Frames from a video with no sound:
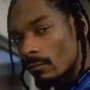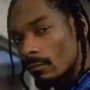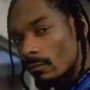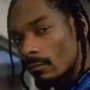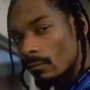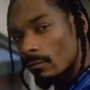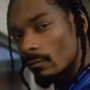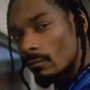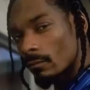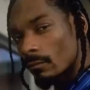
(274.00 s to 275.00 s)

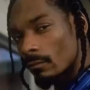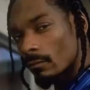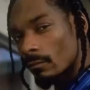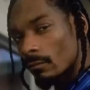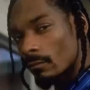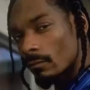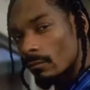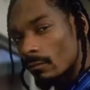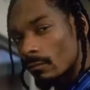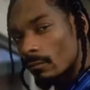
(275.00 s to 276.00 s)

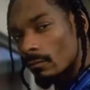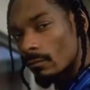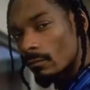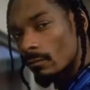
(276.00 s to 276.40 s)
(not speaking)